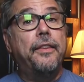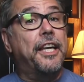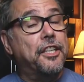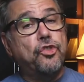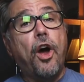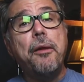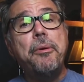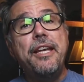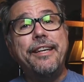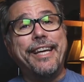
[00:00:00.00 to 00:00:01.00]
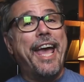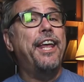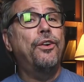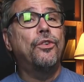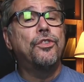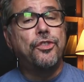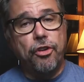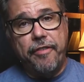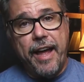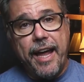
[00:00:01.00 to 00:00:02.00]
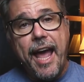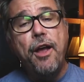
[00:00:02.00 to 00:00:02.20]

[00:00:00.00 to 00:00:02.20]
The Astronomy Decadal Survey,